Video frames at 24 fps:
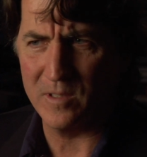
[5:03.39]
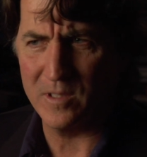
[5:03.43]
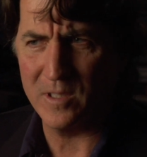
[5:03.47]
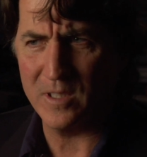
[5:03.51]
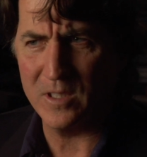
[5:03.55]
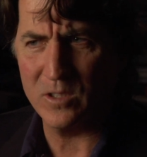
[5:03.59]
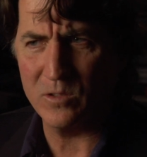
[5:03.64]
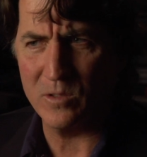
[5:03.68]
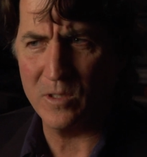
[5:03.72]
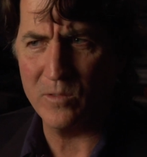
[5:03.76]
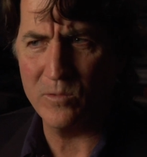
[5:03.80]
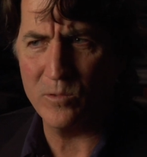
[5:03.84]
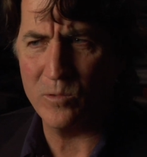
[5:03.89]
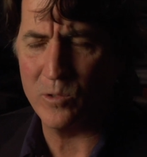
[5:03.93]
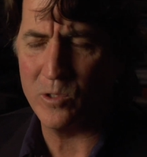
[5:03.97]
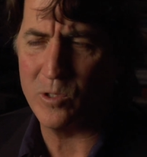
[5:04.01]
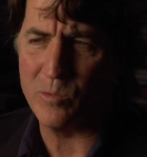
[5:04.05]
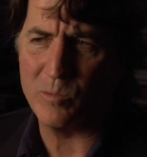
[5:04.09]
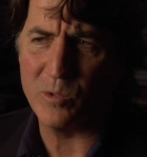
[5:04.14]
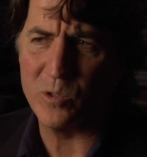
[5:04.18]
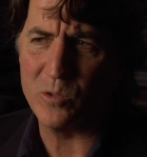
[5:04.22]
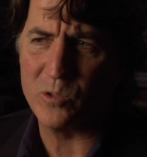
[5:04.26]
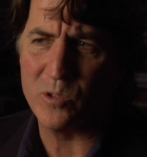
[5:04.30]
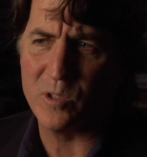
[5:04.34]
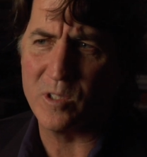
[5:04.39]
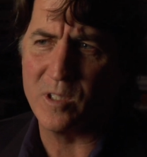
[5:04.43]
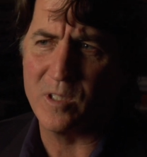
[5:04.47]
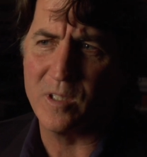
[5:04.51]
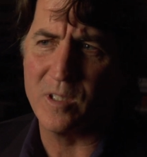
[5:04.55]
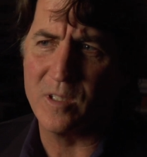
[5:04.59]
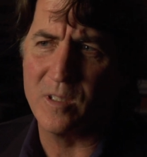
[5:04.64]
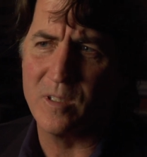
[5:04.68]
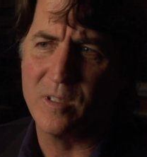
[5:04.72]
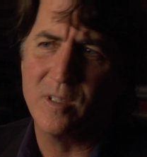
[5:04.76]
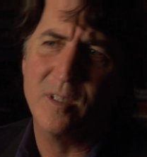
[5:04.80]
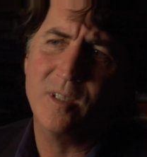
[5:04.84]
It takes you everywhere emotionally.
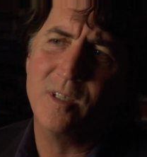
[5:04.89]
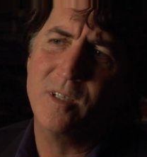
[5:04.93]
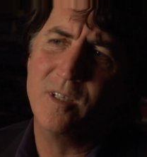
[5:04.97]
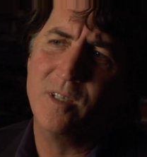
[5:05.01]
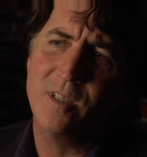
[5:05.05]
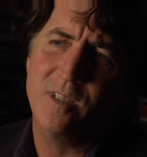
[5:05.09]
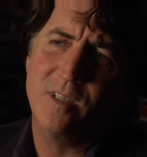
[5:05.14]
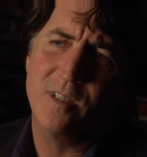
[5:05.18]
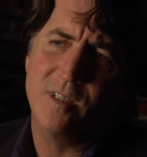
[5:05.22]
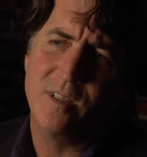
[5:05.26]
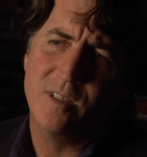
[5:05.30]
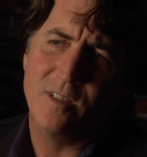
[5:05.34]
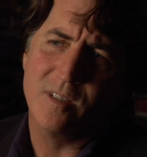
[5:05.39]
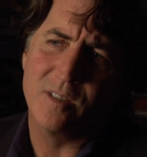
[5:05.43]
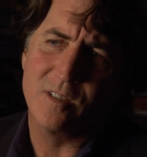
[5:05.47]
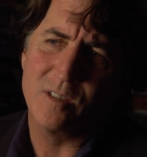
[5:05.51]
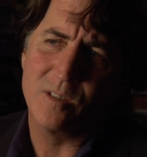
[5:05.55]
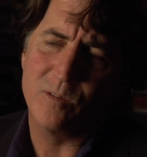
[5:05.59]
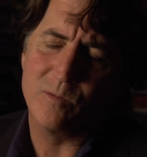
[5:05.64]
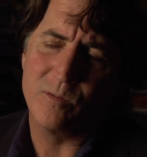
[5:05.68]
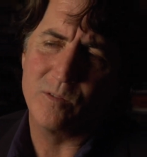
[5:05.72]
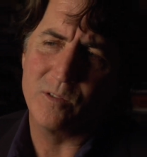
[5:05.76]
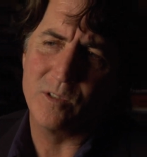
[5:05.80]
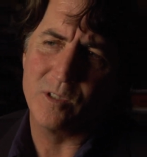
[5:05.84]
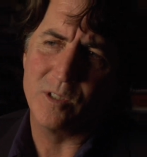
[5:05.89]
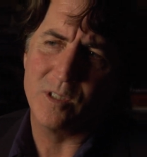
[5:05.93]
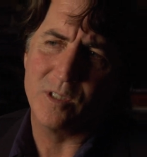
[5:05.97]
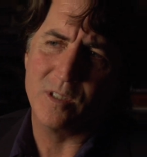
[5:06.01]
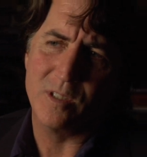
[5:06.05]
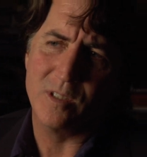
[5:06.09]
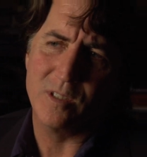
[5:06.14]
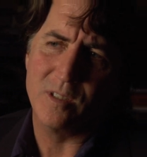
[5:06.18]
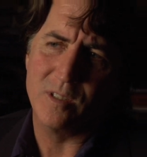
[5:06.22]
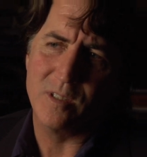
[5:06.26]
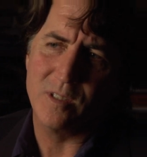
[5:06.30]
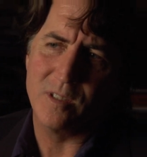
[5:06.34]
That a
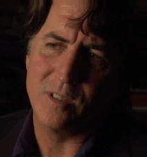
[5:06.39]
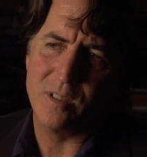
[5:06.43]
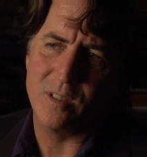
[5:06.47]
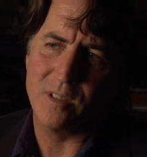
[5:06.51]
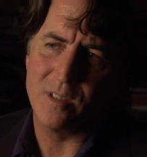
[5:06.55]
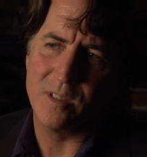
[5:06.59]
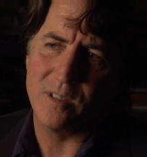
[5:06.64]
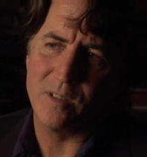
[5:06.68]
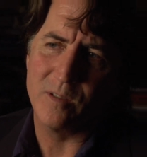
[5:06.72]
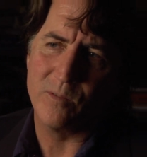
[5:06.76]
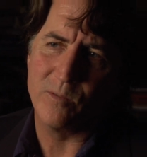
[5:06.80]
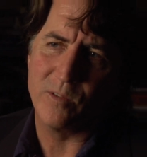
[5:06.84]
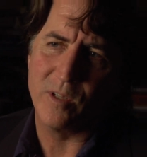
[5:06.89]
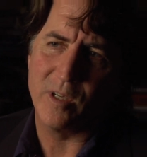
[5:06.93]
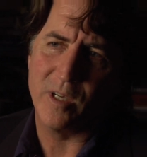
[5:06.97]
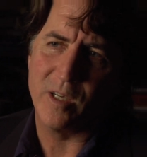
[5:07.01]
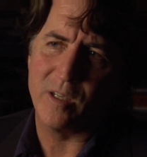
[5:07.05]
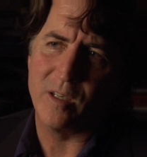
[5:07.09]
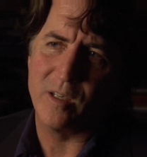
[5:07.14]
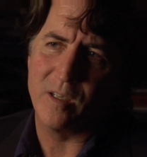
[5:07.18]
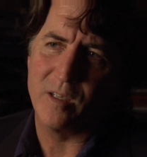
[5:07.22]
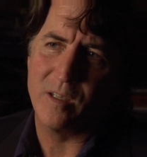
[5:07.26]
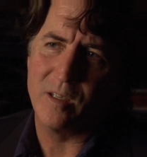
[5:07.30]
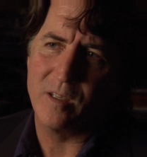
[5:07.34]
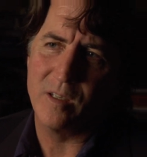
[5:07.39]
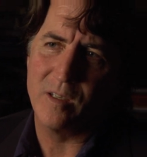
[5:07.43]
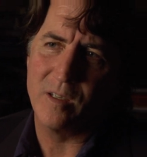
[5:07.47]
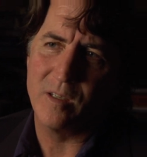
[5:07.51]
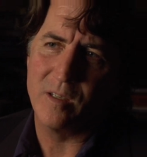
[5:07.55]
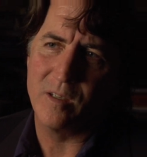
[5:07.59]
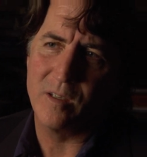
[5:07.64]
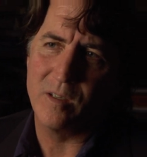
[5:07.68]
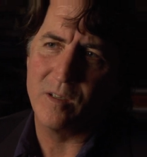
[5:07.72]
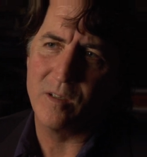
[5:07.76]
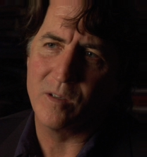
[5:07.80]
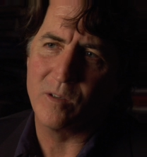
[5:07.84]
symphony of that
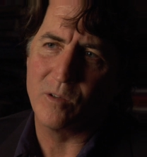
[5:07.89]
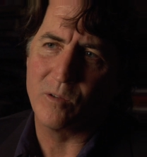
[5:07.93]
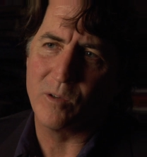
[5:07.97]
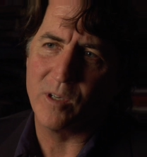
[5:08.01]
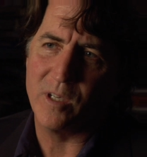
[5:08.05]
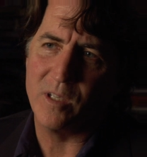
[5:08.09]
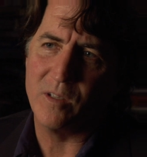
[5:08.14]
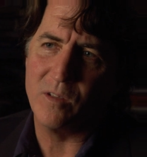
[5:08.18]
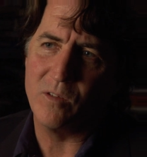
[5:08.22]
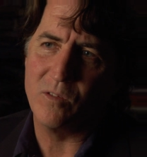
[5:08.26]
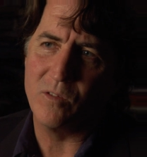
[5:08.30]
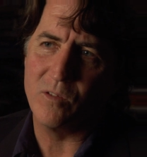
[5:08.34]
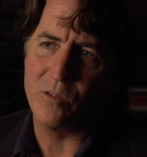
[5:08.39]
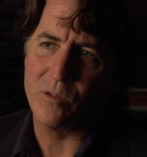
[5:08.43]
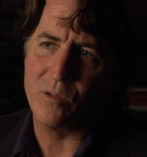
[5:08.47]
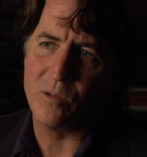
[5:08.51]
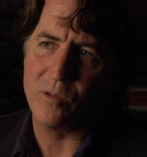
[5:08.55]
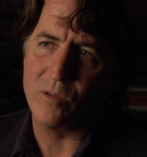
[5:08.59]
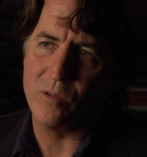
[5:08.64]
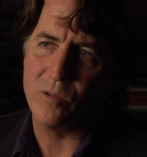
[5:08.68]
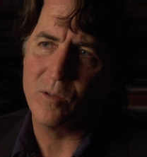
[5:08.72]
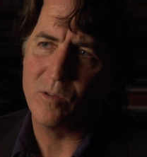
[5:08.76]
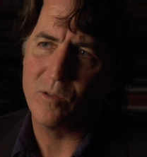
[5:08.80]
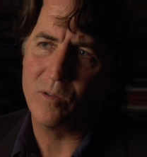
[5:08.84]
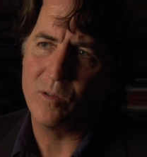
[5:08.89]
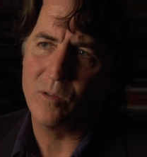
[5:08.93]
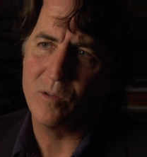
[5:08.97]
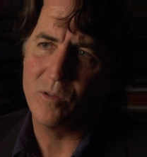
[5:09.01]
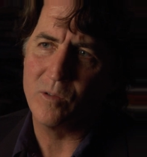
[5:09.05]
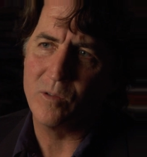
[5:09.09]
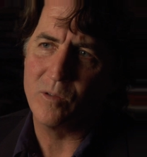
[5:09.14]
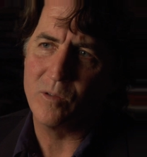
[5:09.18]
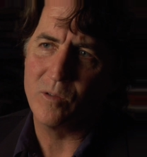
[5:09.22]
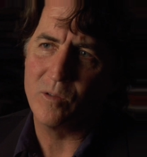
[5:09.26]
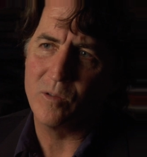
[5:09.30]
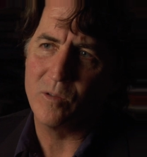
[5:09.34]
grandeur
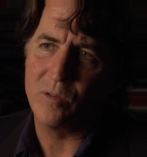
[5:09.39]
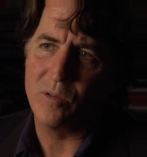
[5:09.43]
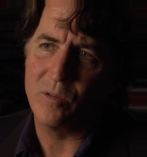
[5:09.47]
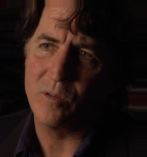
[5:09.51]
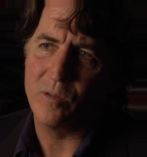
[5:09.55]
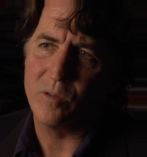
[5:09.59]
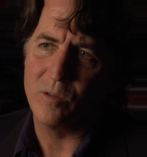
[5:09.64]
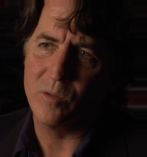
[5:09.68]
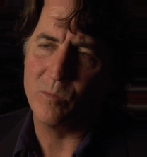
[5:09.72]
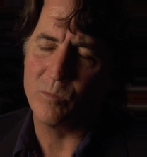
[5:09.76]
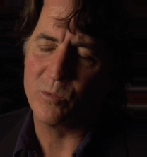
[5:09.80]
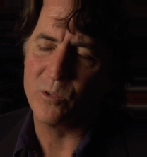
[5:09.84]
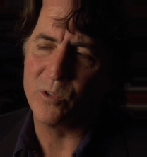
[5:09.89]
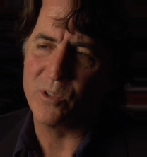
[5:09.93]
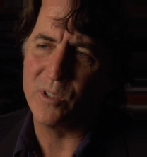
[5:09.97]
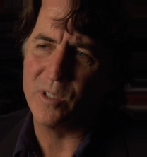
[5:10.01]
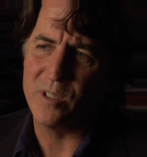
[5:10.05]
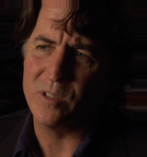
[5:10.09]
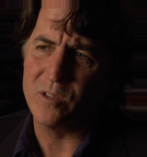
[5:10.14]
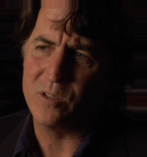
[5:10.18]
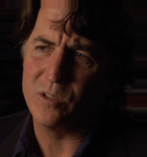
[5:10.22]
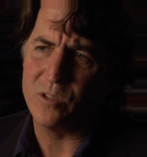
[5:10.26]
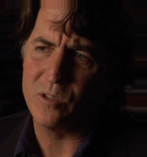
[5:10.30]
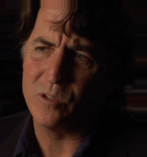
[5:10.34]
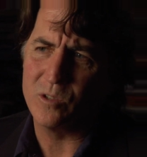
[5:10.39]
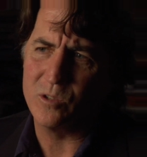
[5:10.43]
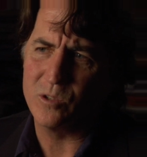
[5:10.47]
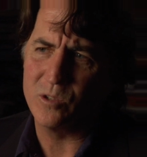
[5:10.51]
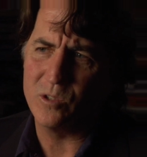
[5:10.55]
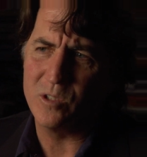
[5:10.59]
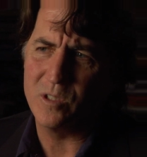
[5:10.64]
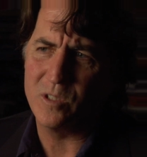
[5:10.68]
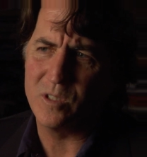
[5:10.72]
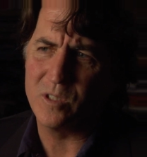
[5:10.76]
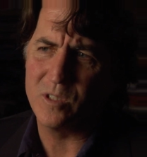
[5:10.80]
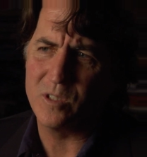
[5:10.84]
and brilliance
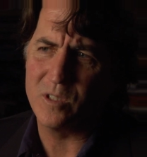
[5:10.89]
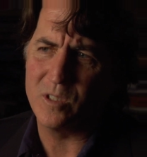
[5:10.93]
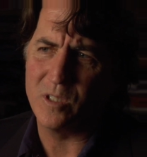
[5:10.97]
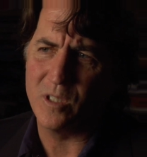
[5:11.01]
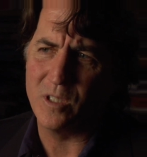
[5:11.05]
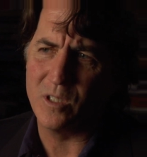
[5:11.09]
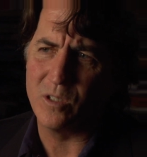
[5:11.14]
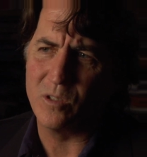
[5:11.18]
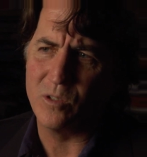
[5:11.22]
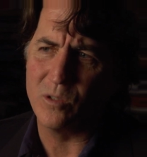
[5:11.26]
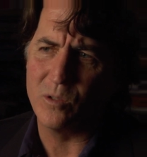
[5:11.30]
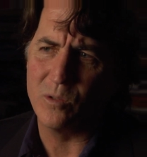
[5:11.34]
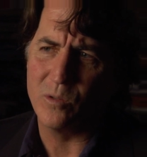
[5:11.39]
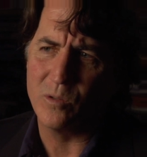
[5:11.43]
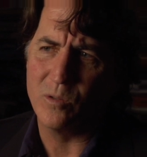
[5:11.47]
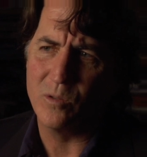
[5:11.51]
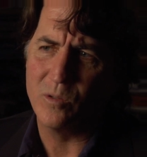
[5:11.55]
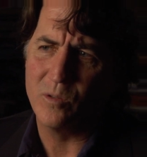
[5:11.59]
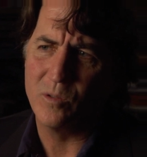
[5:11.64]
should take you.